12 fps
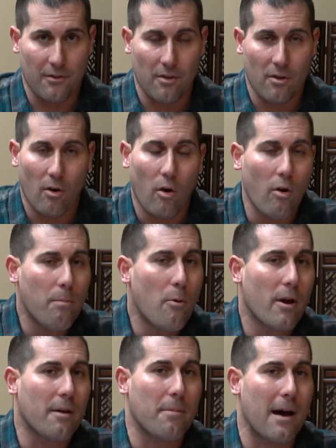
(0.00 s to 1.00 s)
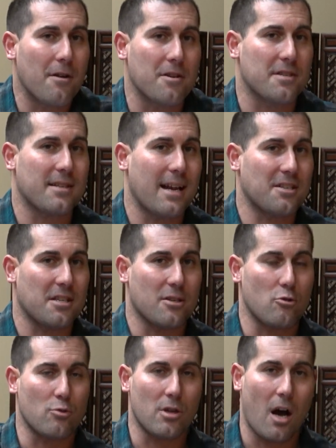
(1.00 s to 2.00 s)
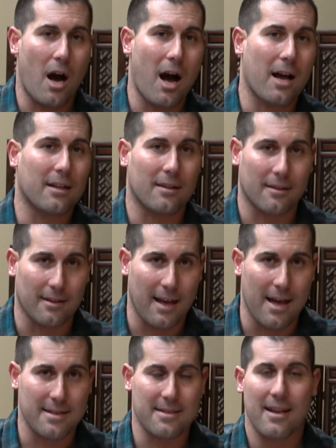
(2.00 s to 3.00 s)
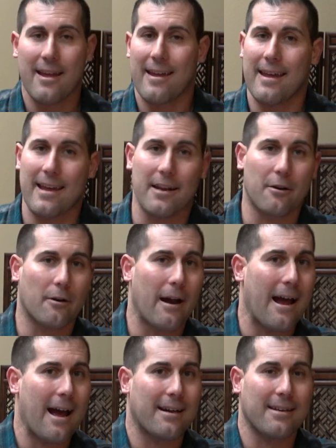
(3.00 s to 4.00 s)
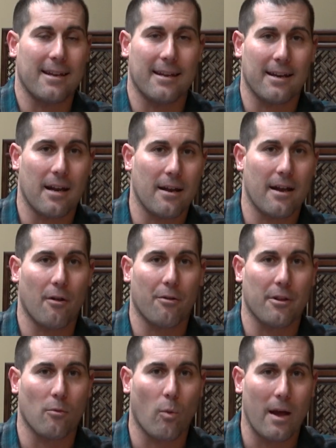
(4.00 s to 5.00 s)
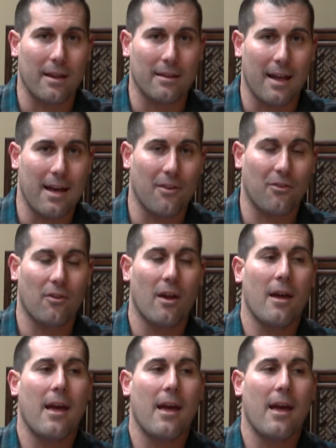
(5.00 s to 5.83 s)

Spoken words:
So the whole point of boundaries is actually to talk less, interact in an unhealthy way less,